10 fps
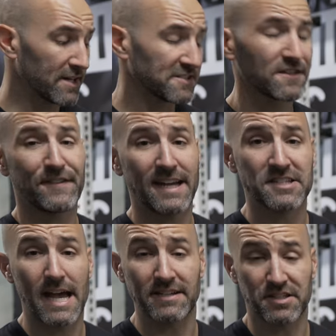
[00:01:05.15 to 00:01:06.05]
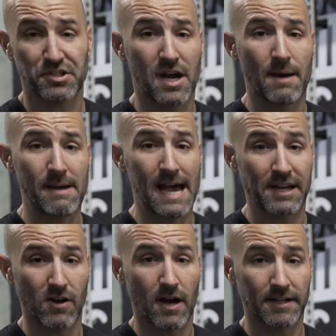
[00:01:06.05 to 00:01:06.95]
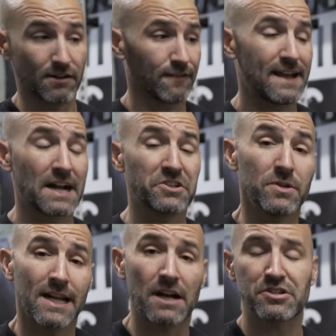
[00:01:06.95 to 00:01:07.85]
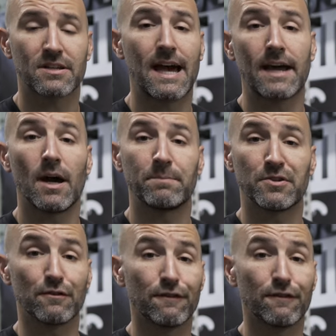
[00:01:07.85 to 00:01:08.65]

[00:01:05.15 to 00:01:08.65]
but it does a fantastic job adding on here. In fact, you could actually add up to